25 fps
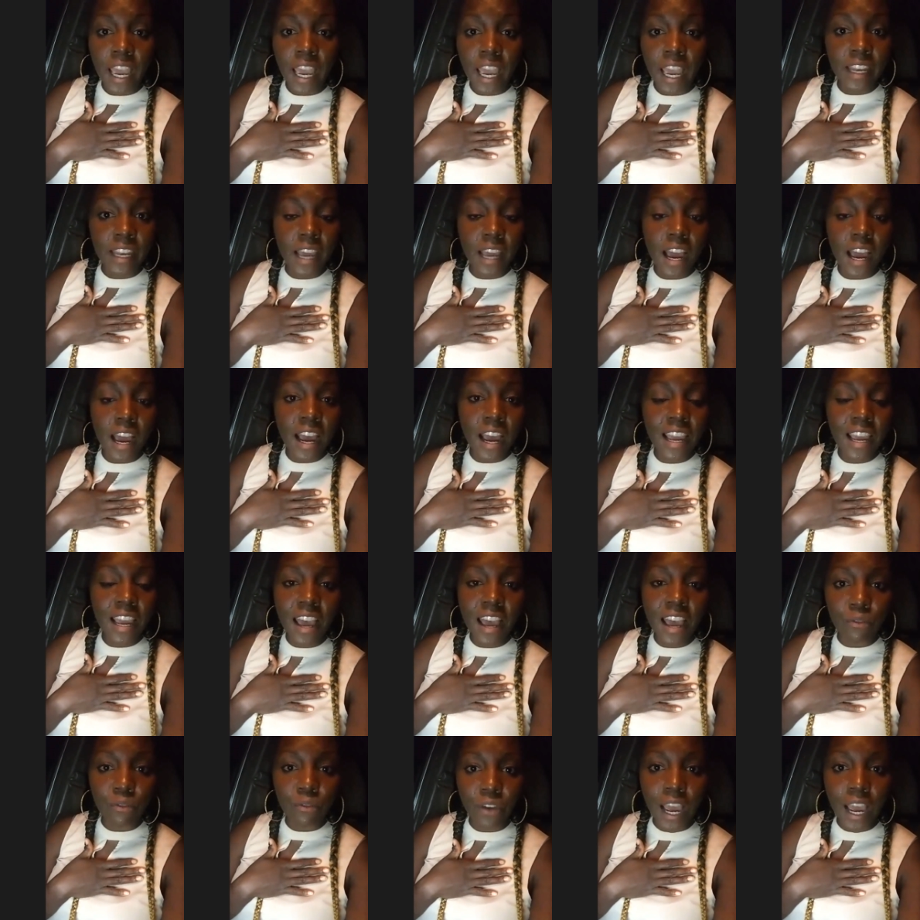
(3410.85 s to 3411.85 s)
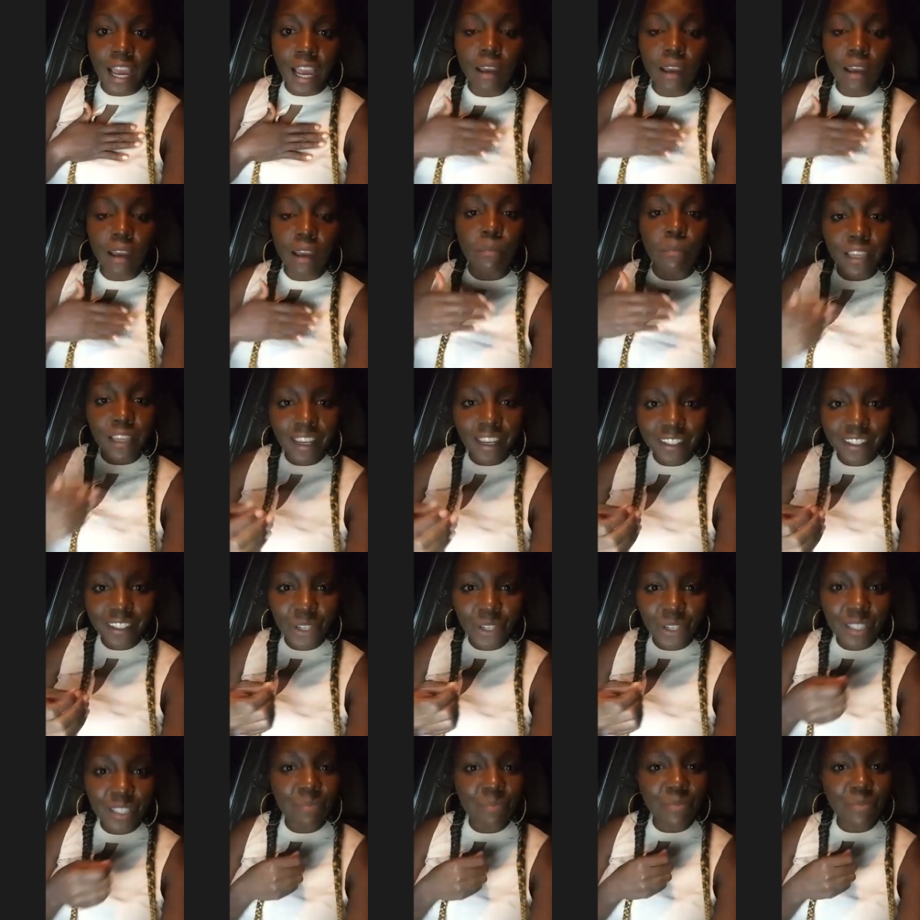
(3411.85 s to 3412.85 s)
And I am yet
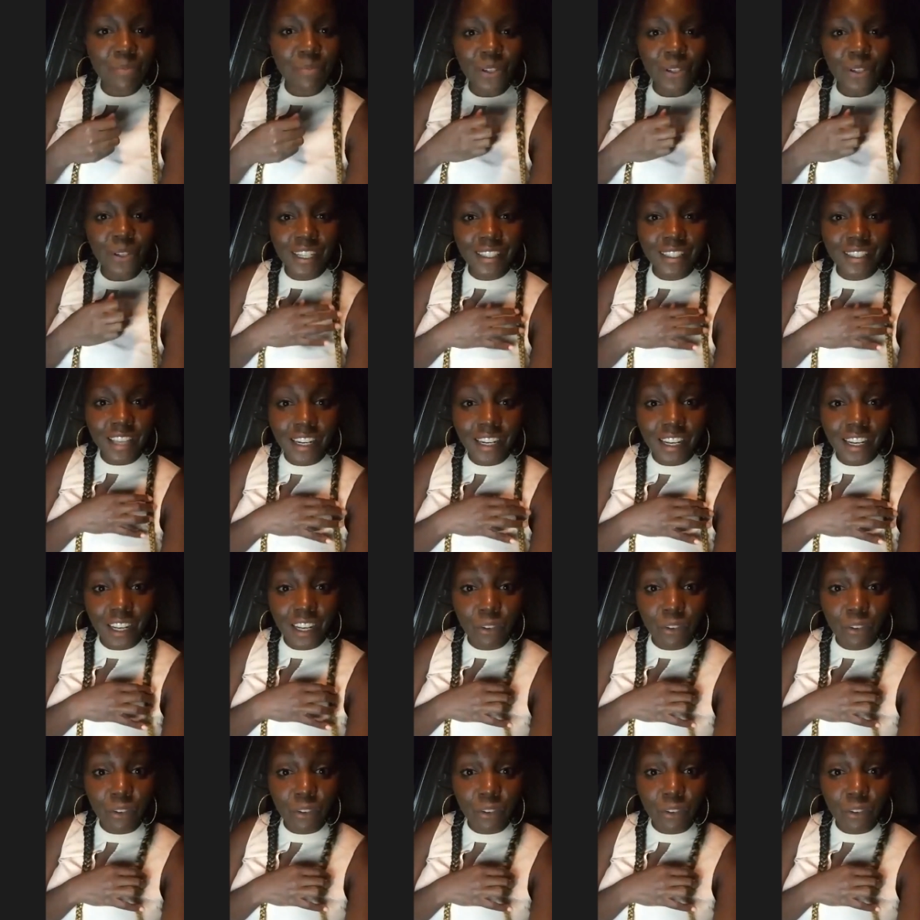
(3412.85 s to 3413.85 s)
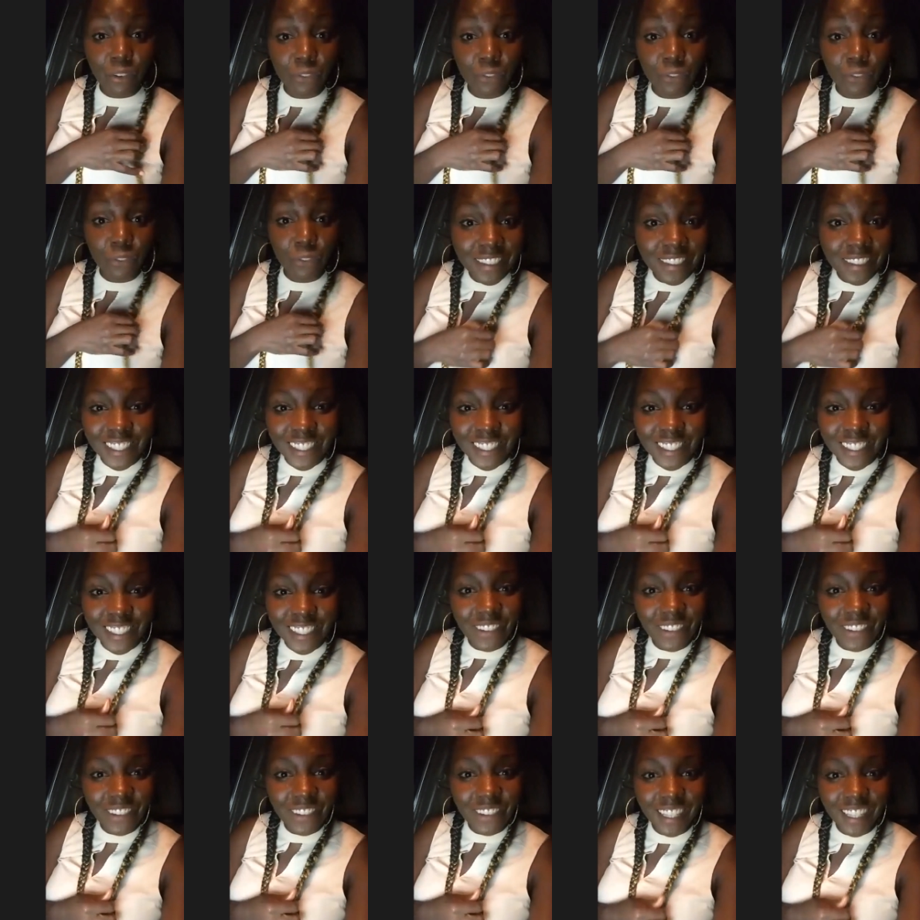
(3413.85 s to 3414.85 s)
to experience that in the first session with a
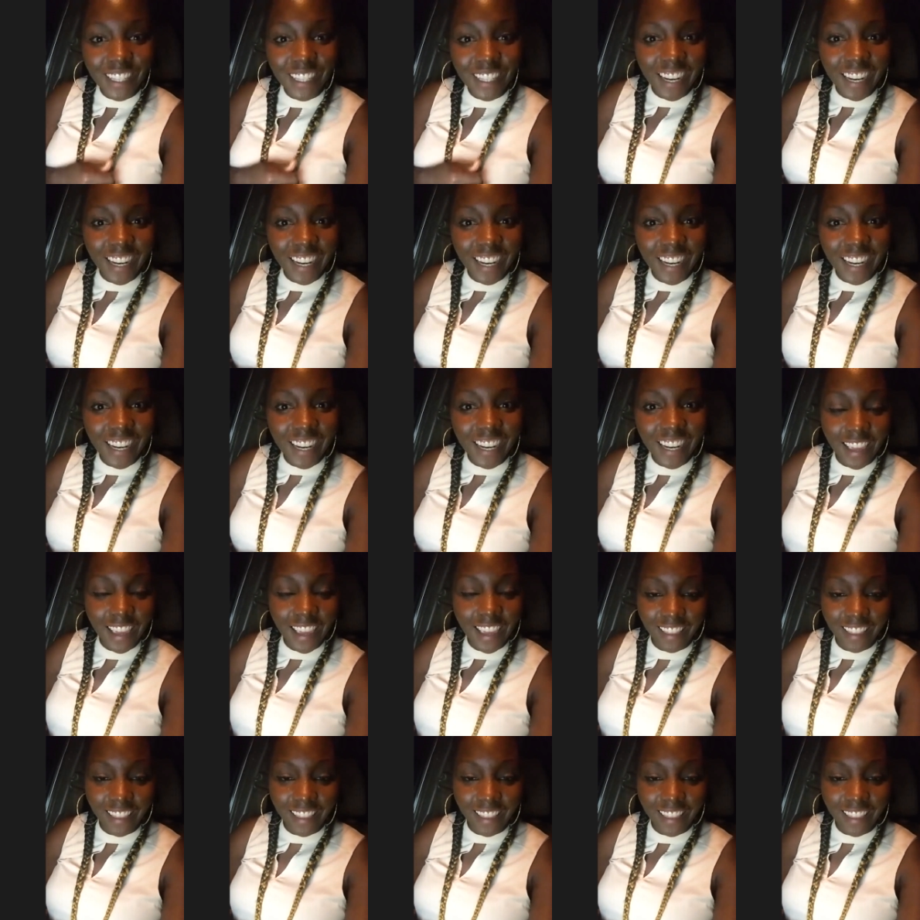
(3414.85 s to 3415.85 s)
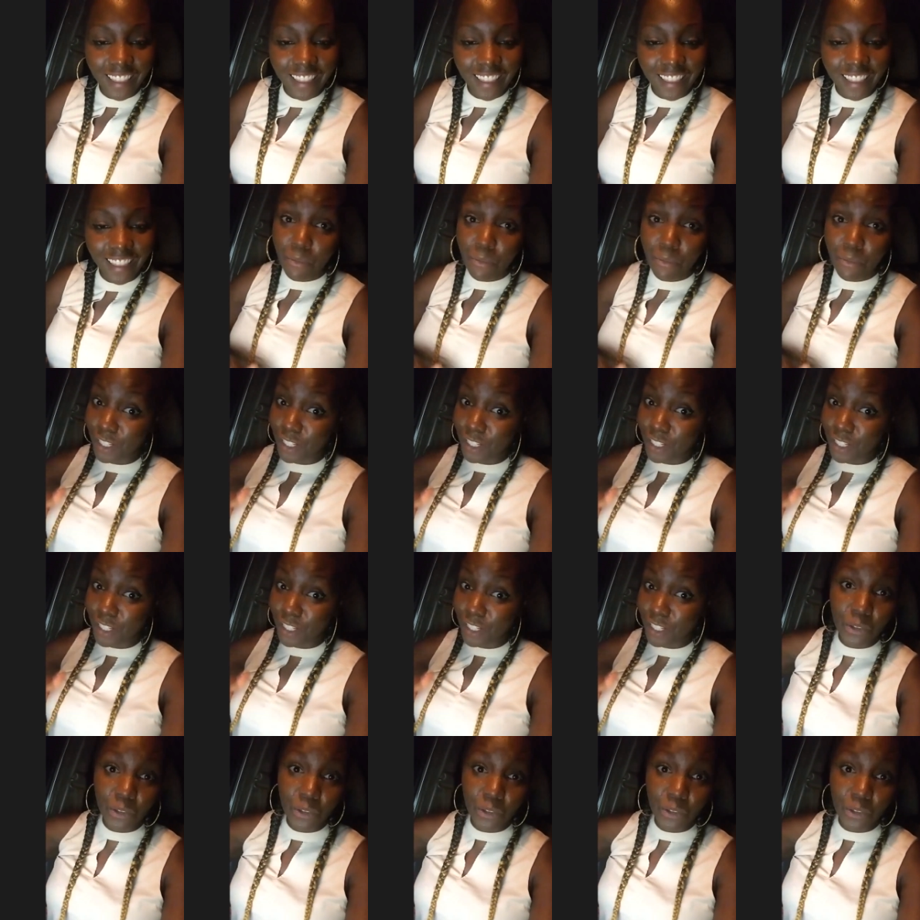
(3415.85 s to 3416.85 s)
client, that they're like, I'm ready to
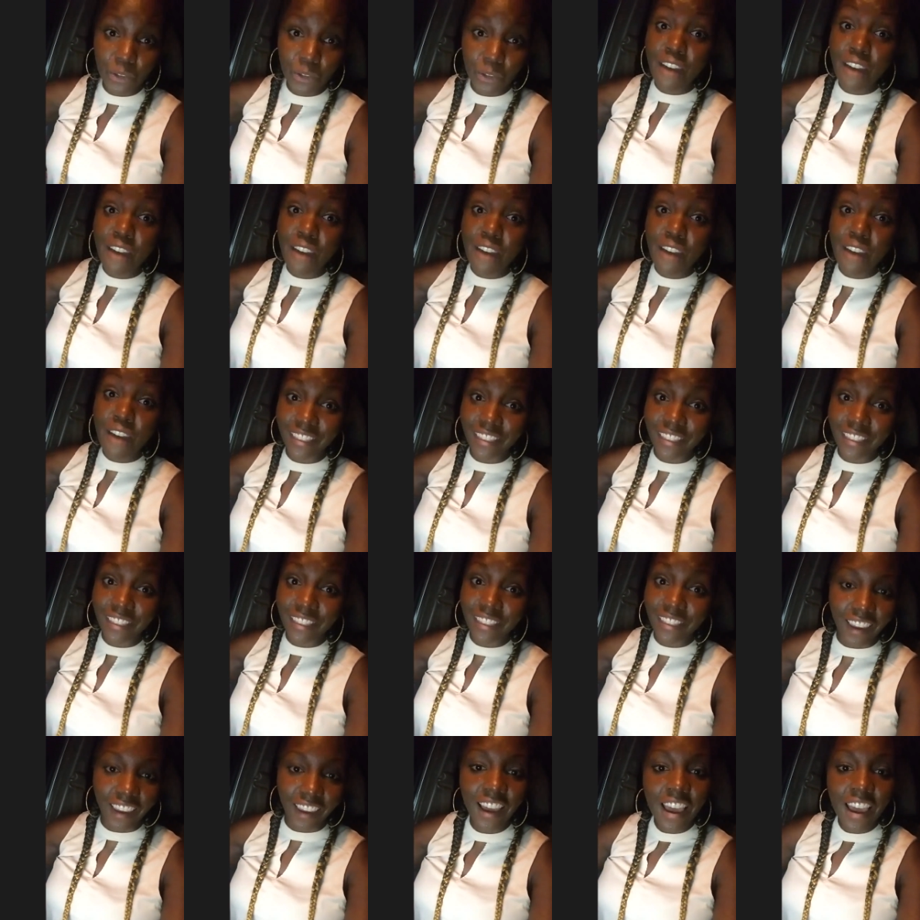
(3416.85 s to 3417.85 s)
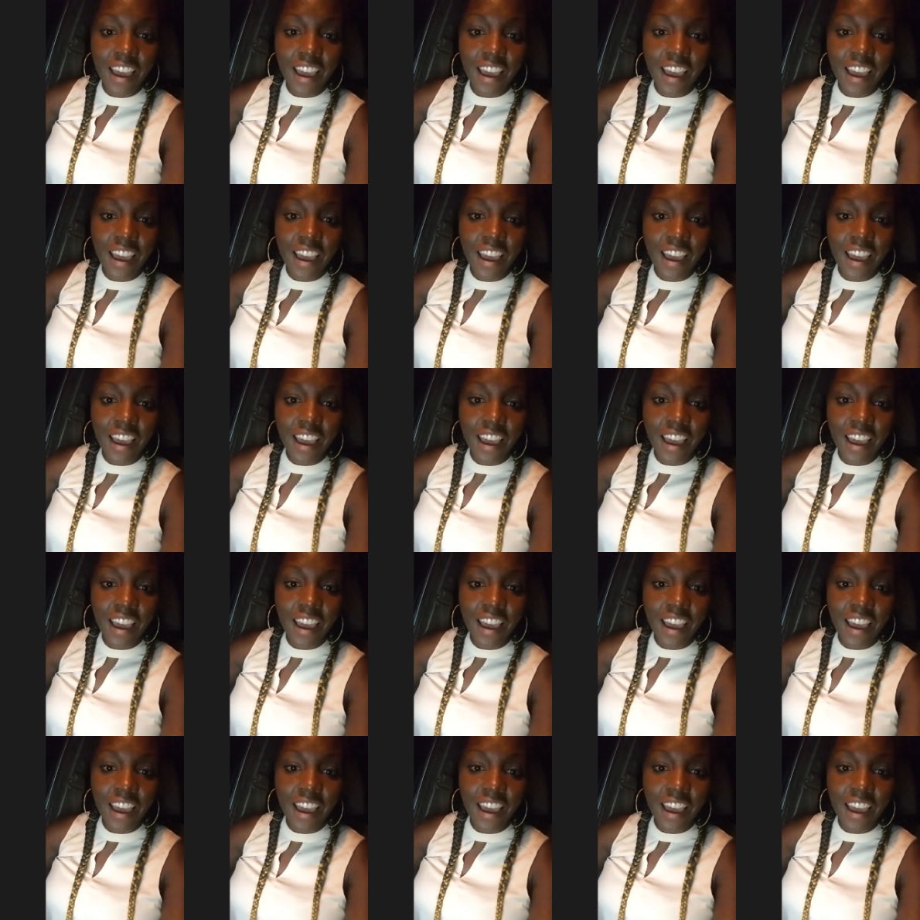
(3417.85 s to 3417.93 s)
tell you everything,